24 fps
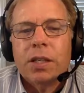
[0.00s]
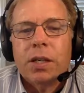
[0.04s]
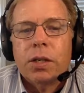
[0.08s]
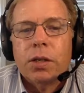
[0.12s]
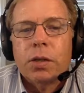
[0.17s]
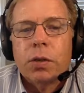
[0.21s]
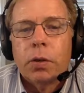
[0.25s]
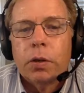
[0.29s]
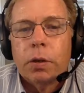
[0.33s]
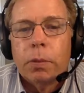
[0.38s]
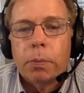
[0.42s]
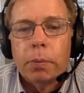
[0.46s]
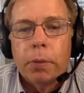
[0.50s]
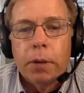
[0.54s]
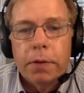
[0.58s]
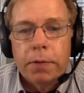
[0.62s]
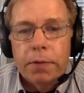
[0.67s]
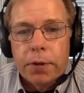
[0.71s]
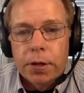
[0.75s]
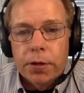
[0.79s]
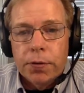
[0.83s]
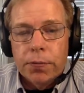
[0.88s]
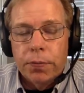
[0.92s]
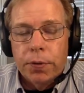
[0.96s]
So in the
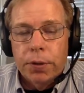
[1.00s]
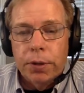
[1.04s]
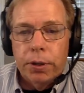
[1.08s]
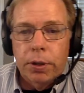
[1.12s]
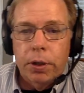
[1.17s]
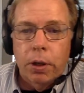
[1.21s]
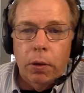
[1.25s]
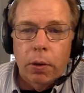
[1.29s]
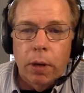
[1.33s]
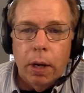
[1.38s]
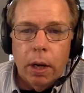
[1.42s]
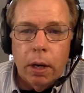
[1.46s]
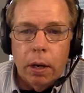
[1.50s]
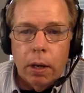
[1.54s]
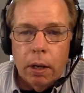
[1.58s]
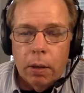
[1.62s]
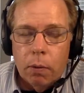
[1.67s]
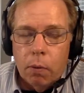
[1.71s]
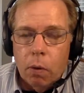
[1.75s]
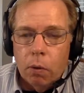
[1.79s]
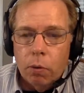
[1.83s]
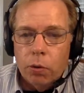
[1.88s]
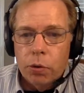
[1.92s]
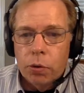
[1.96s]
previous video, I
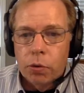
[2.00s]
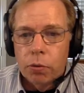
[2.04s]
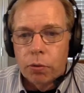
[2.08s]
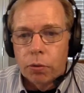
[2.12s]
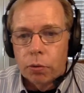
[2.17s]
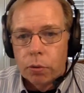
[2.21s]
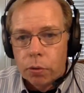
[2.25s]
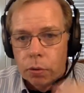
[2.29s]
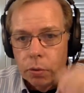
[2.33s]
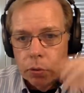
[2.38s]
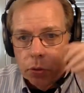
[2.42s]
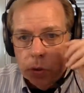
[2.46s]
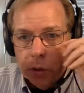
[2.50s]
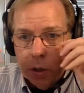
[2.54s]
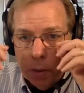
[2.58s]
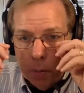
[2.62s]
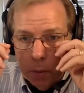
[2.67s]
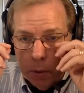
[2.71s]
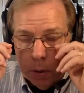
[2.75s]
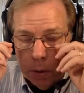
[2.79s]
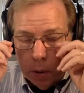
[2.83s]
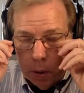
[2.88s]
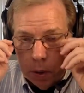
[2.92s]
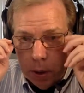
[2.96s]
walked you through
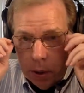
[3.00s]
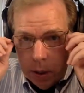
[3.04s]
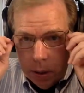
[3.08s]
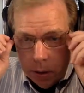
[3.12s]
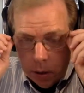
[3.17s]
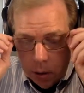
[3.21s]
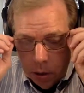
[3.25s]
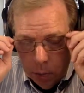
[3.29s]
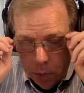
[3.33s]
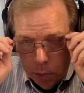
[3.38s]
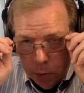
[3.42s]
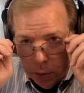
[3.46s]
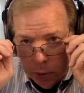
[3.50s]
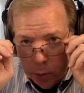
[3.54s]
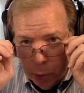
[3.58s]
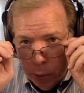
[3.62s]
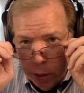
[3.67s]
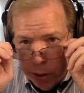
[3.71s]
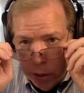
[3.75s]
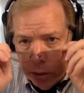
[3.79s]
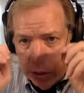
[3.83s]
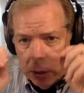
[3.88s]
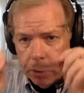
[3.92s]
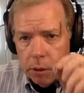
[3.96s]
some of the
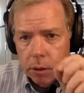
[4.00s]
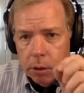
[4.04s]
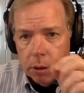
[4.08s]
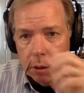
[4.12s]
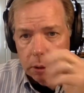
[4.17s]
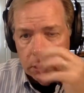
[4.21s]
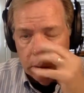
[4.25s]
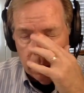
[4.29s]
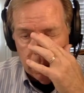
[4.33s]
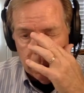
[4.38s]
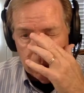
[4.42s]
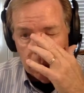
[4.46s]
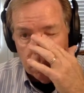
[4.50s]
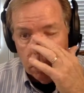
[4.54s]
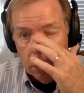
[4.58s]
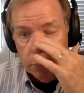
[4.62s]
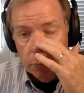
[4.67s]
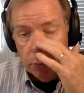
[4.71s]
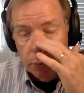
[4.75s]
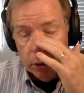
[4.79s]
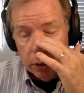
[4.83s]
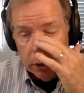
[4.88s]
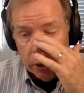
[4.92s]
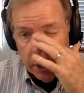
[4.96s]
interpretation
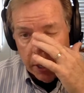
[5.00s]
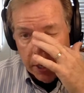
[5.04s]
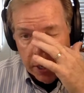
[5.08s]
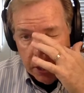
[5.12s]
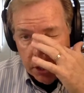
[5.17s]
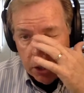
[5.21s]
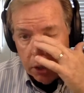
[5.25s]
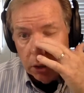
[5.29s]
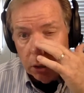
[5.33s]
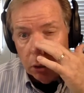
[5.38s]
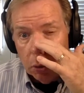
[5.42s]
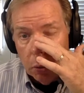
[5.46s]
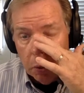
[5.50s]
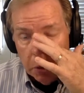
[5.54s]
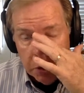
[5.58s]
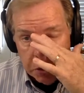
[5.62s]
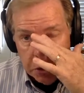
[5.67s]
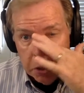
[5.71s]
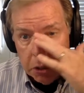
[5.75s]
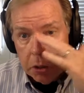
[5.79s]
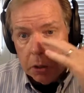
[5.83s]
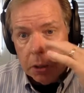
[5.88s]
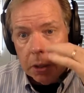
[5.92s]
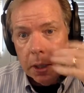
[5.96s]

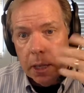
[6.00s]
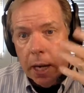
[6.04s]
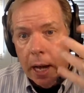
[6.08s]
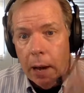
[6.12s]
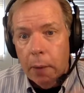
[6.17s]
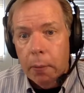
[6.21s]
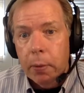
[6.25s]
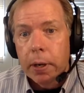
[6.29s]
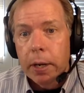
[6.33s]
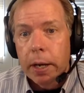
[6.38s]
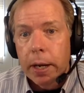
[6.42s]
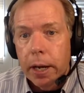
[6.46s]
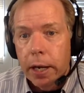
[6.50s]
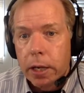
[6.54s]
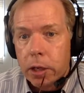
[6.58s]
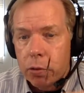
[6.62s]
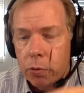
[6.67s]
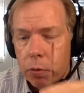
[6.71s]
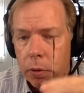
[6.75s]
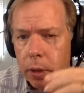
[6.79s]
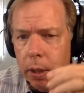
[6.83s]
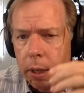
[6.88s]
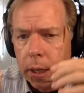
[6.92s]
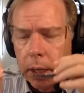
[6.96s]
questions that I would
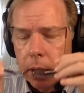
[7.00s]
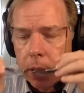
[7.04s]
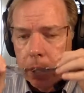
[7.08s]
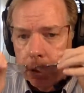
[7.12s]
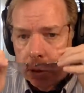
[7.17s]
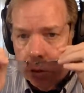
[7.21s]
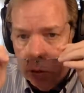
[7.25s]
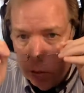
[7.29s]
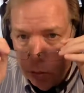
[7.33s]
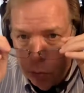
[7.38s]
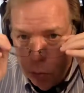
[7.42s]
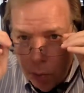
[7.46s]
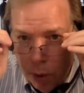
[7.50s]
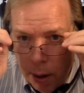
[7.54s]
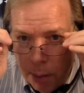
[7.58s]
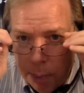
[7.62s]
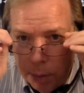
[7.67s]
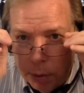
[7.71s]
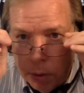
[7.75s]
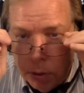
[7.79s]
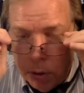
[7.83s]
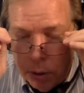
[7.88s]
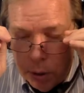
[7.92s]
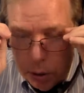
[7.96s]
ask related to the
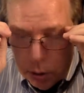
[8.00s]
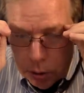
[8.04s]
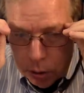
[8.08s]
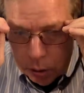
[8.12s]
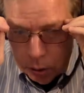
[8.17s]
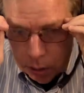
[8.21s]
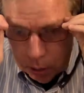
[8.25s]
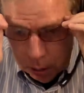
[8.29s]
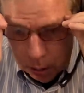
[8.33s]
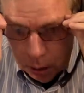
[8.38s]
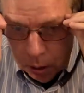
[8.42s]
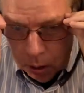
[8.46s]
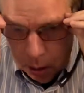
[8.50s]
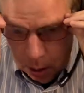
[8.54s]
repetition